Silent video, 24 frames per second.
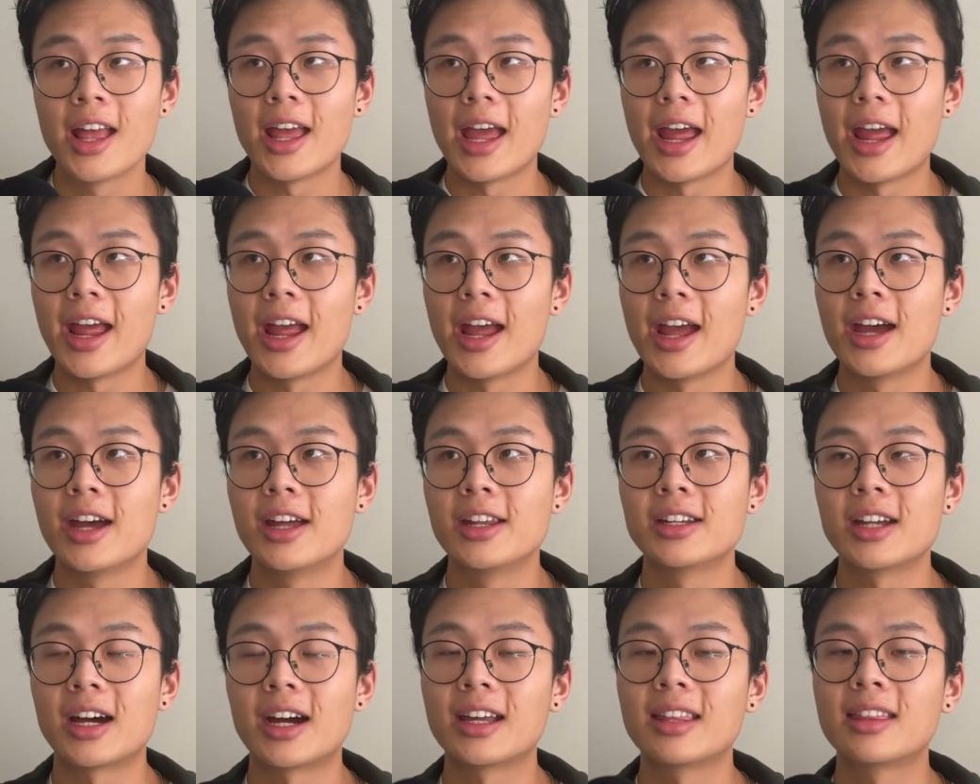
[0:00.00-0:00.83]

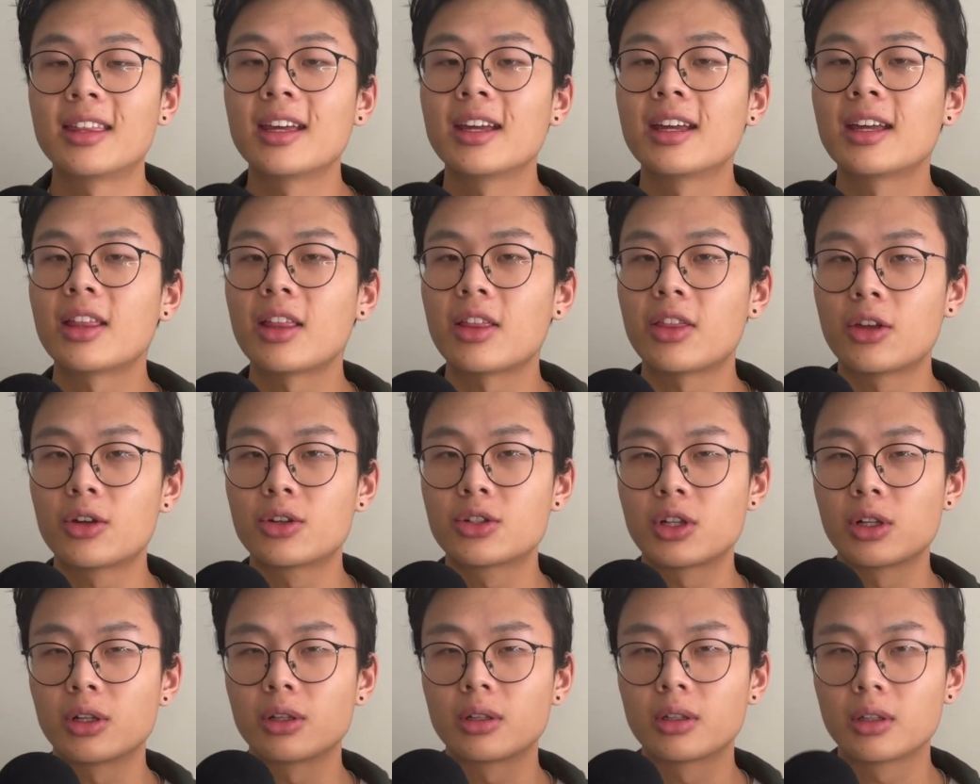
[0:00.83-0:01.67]
and I think there's
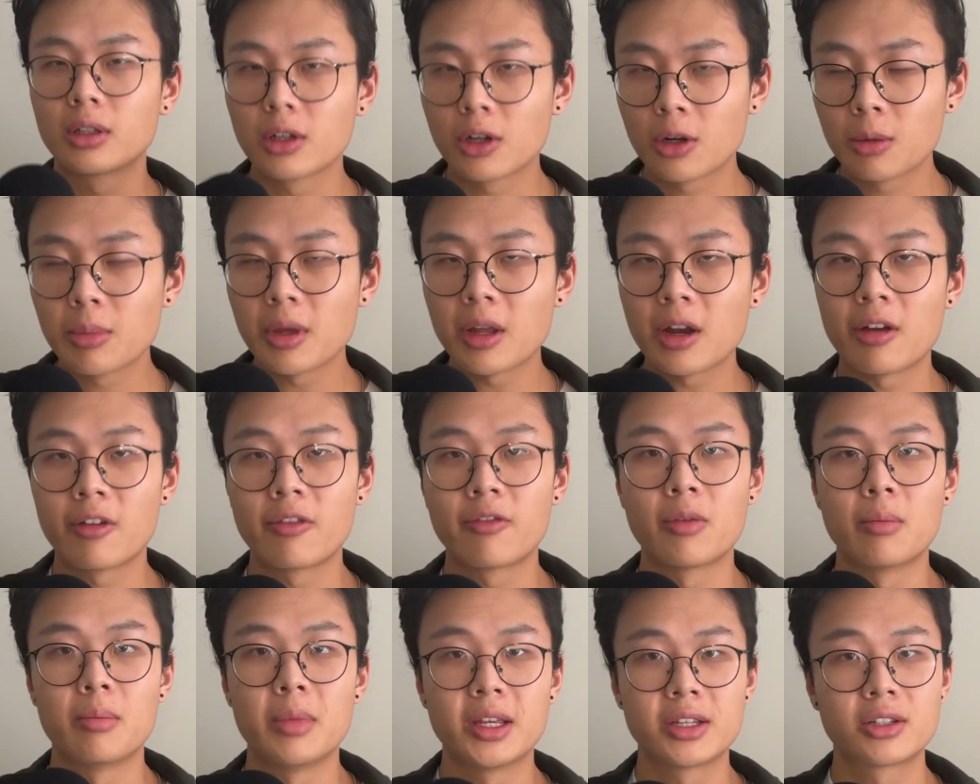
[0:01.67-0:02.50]
a little bit of
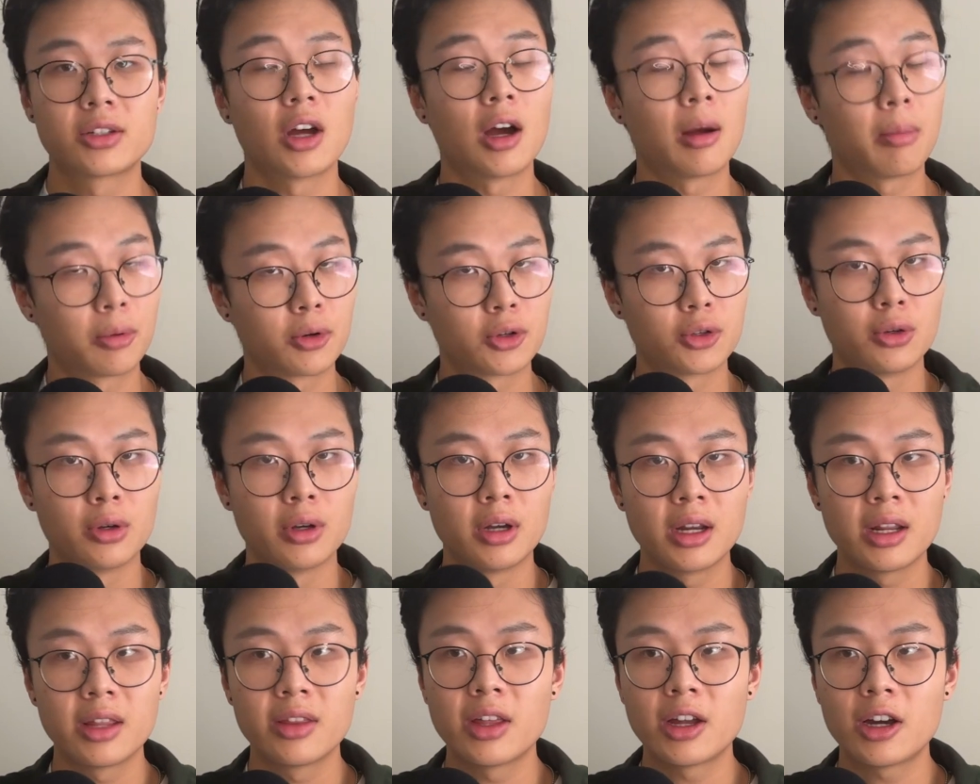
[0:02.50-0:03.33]
a missed
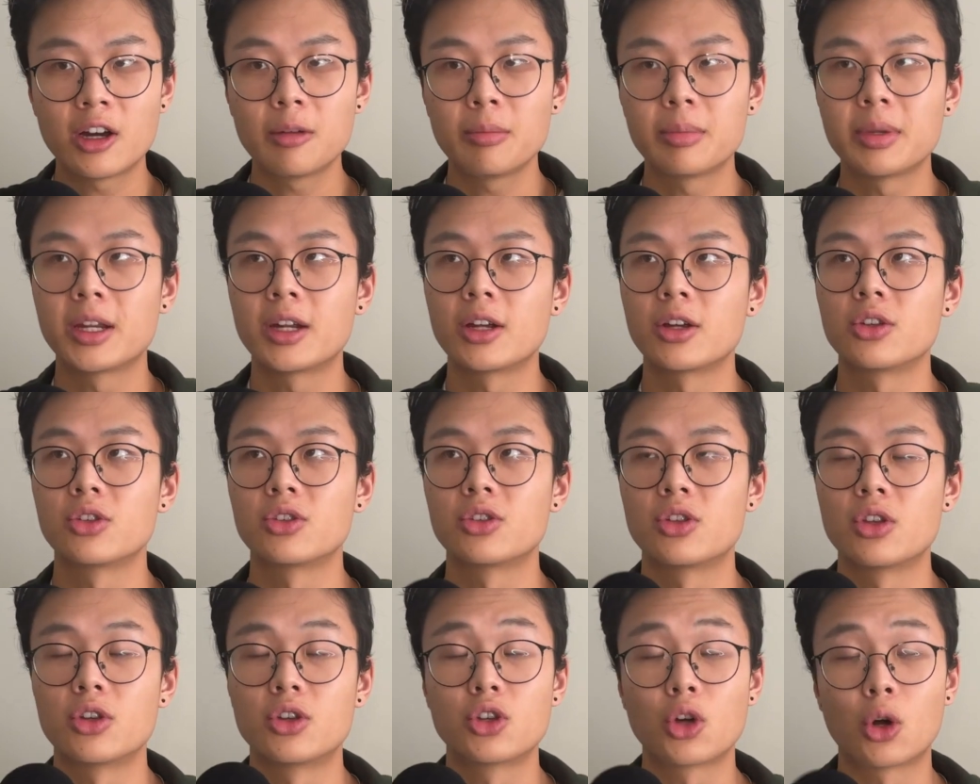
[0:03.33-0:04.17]
opportunity there because
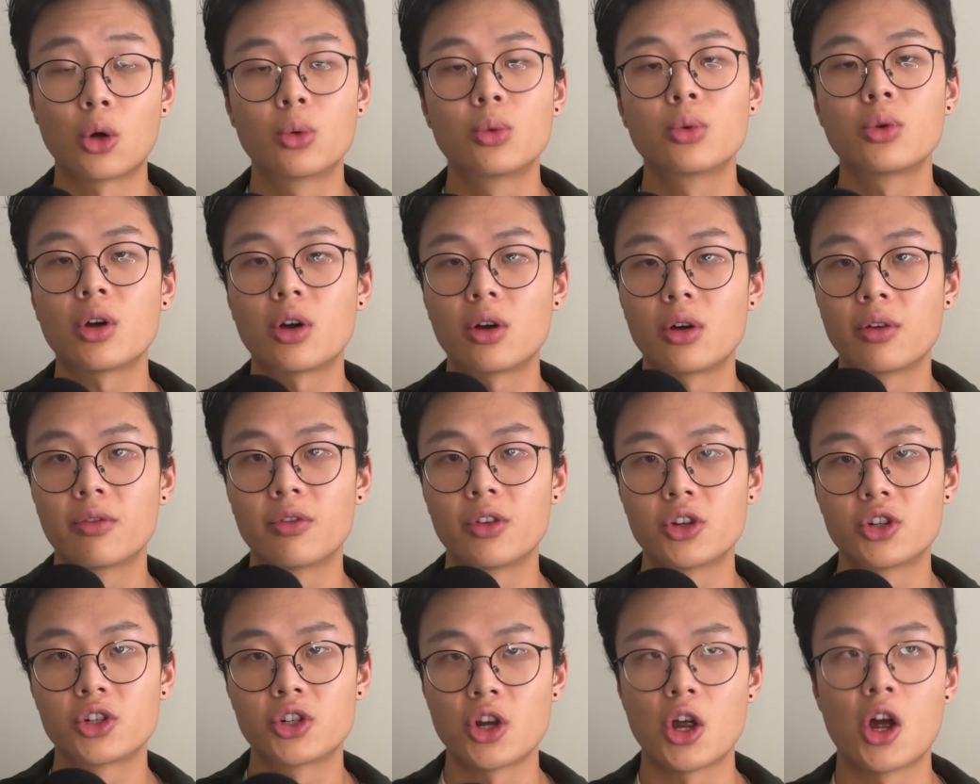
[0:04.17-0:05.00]
the tone of the
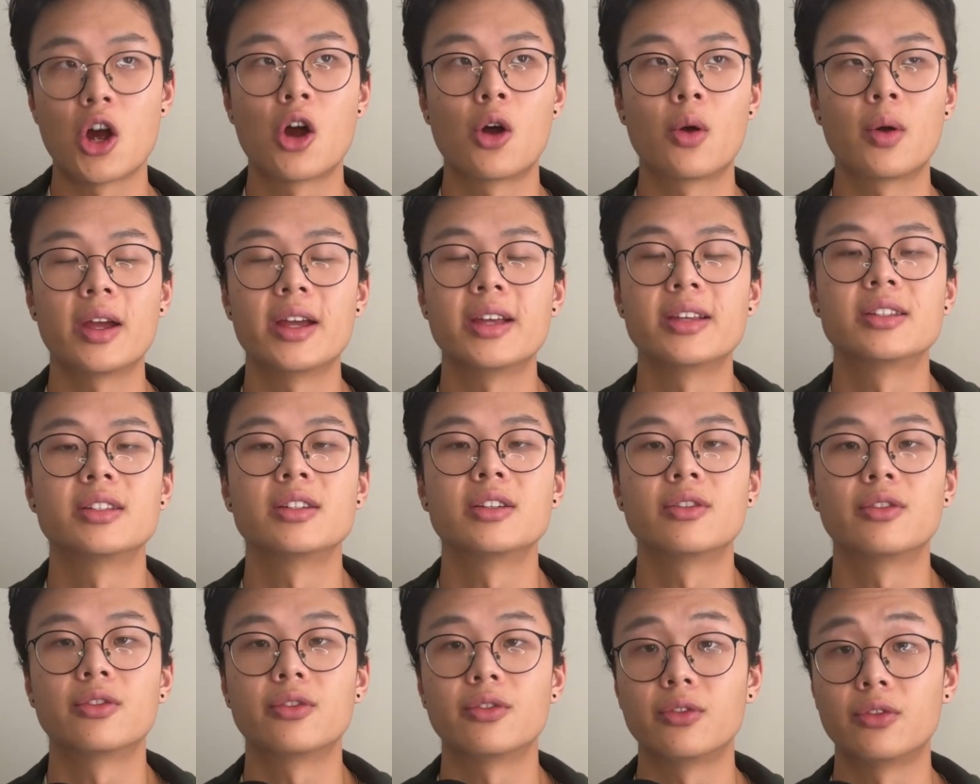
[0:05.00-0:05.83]
show
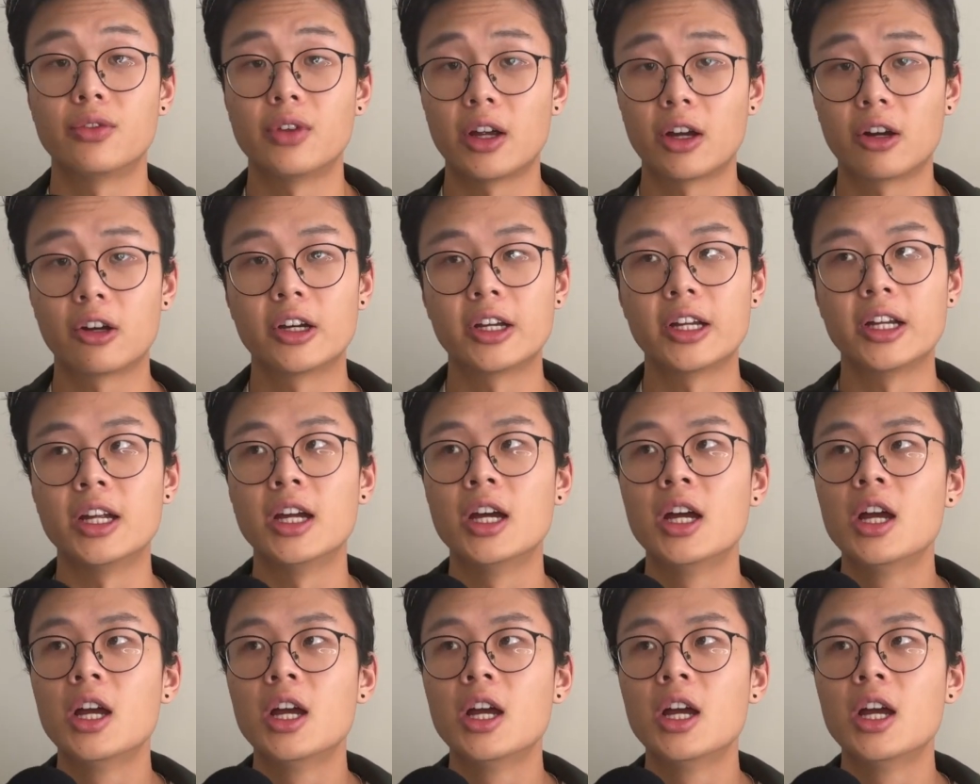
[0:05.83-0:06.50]
isn't very